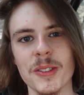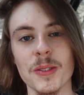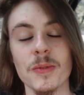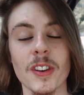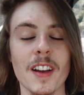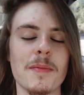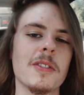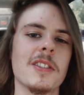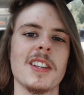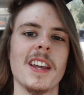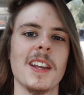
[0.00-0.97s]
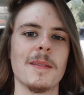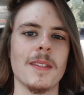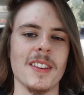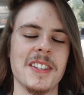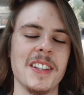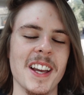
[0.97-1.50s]
subscribe for more just like it, and
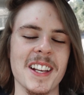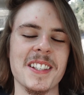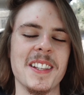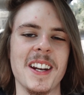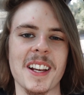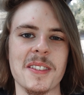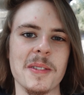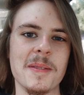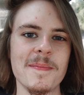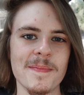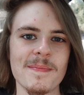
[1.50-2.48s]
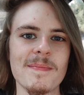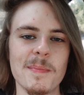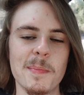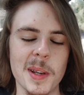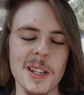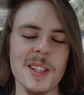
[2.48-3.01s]
I'll see you guys in the next one.
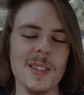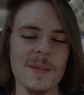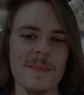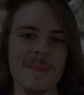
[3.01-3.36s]
Peace.